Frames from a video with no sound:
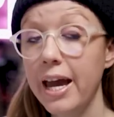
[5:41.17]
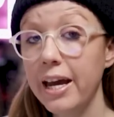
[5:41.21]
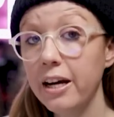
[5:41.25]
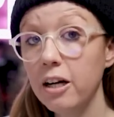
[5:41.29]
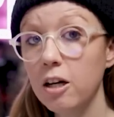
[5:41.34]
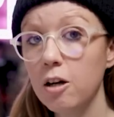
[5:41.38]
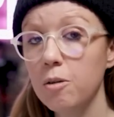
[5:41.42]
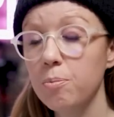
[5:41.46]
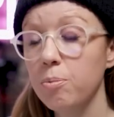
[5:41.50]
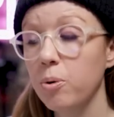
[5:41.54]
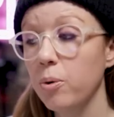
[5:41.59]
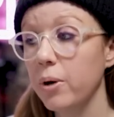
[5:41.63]

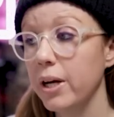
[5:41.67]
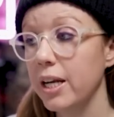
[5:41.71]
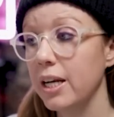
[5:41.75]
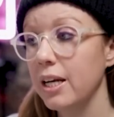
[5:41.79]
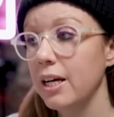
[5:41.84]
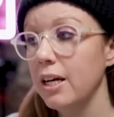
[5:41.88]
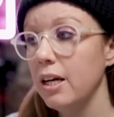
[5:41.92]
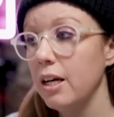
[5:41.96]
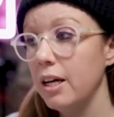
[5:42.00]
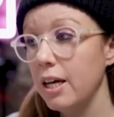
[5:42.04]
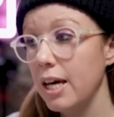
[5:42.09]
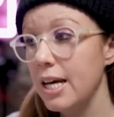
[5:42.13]
anchor point
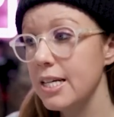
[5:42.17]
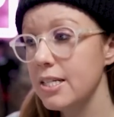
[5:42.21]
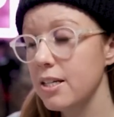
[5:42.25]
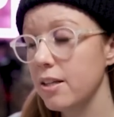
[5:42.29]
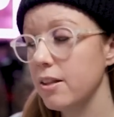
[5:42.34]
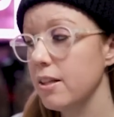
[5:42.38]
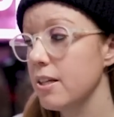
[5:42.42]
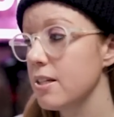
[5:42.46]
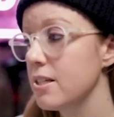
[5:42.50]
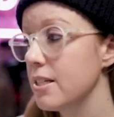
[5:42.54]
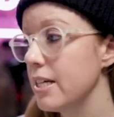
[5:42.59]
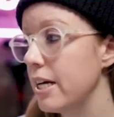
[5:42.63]
is
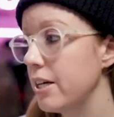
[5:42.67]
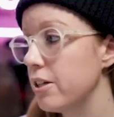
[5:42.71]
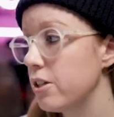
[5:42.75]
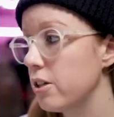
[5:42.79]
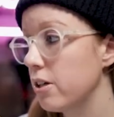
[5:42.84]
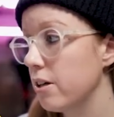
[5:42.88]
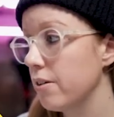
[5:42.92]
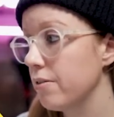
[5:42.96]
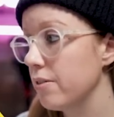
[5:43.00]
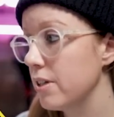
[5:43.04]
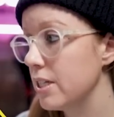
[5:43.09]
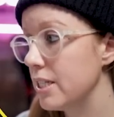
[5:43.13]
in the
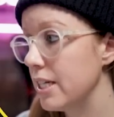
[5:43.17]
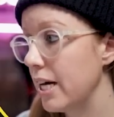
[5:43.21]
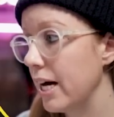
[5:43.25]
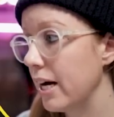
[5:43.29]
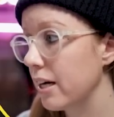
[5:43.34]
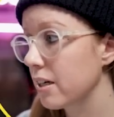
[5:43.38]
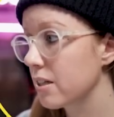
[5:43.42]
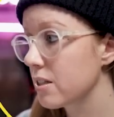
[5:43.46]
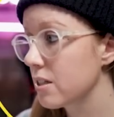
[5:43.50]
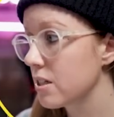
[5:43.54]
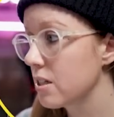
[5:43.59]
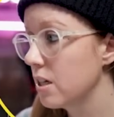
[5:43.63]
center of the
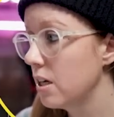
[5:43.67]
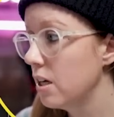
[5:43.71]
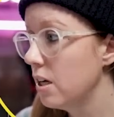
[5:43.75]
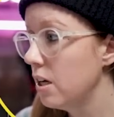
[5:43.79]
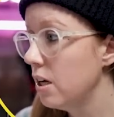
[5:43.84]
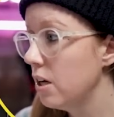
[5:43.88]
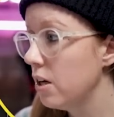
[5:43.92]
text.